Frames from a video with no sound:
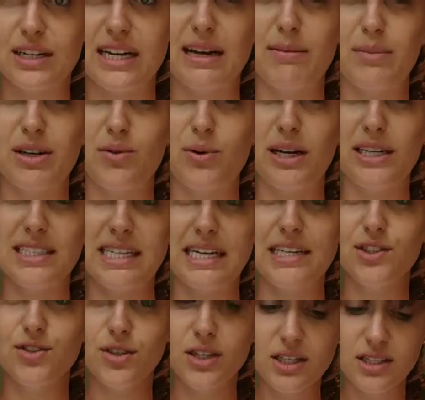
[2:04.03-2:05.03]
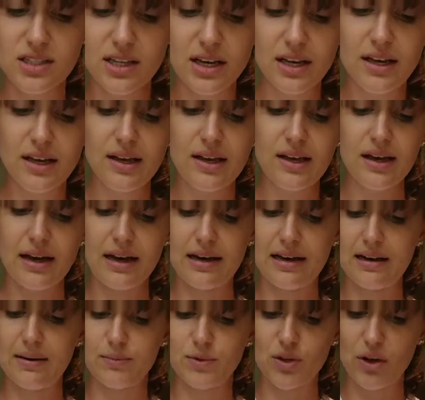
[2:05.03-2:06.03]
It can be quite dangerous.
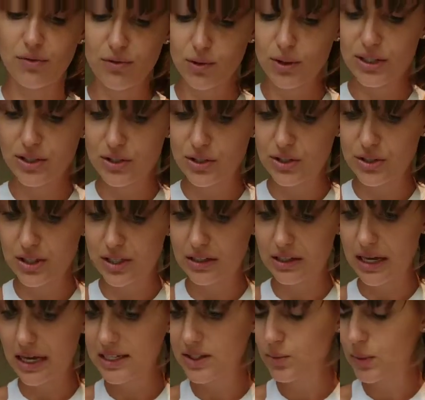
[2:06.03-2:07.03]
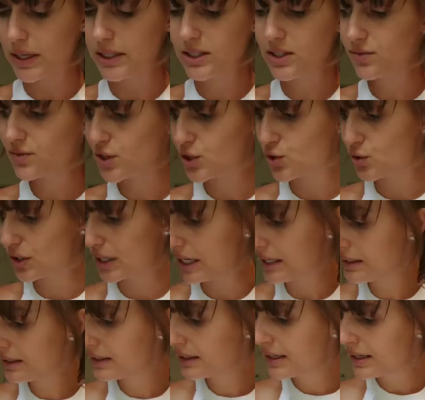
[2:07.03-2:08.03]
So I've always used the glass ones for
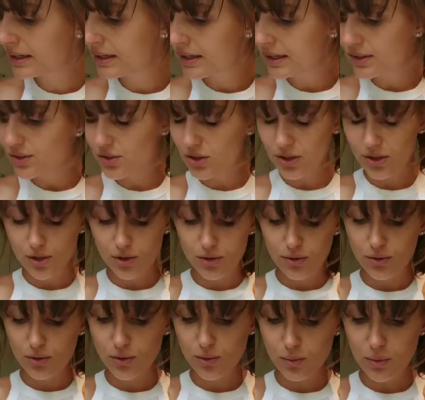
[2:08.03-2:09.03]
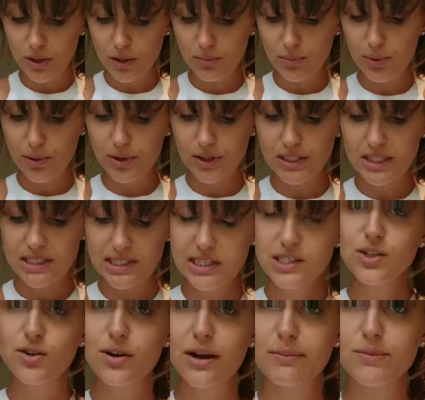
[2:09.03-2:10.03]
sugar. So you want to put
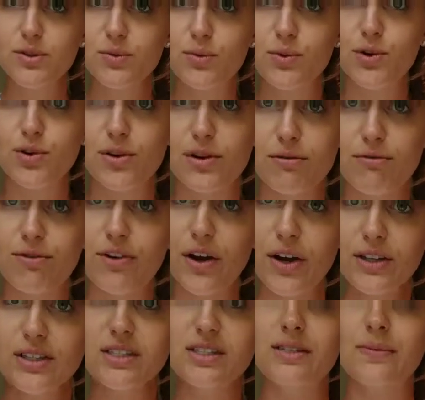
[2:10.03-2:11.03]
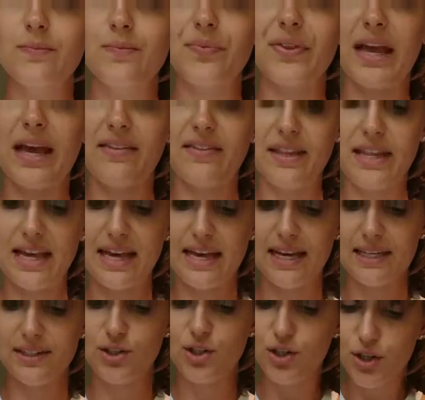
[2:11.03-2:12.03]
60 grams of water in first and
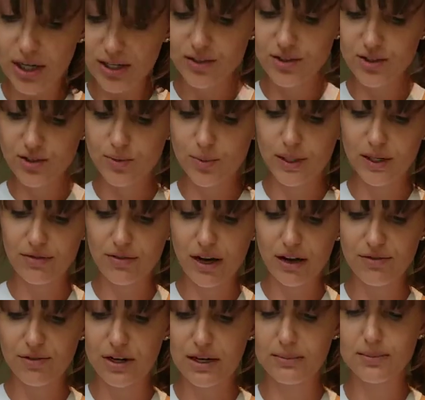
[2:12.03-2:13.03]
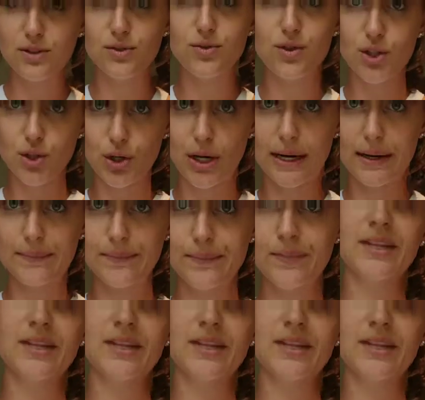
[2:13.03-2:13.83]
then 225 grams of sugar.